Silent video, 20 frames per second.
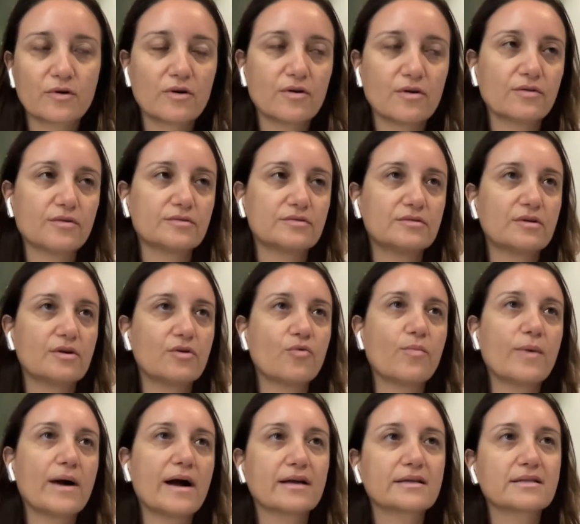or
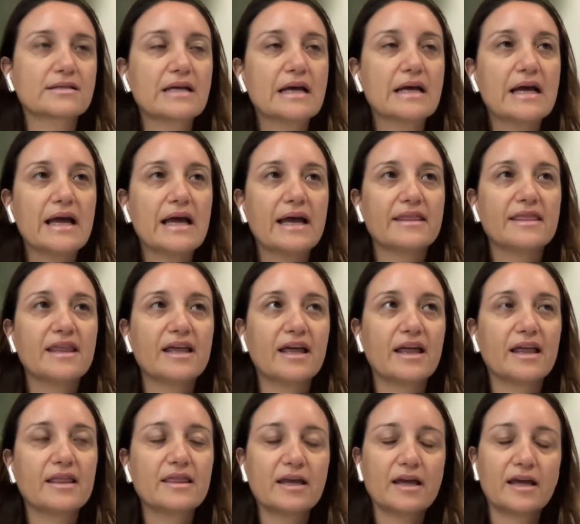drawbacks.
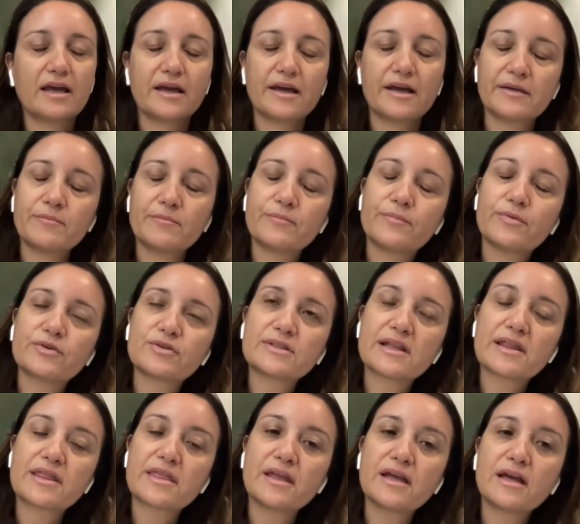The
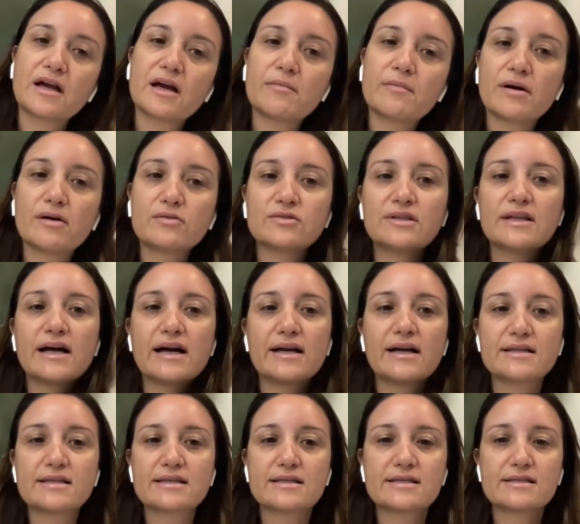important thing about
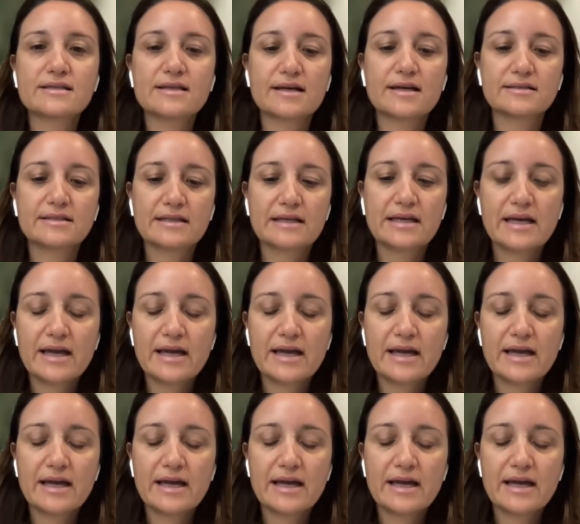DISE is that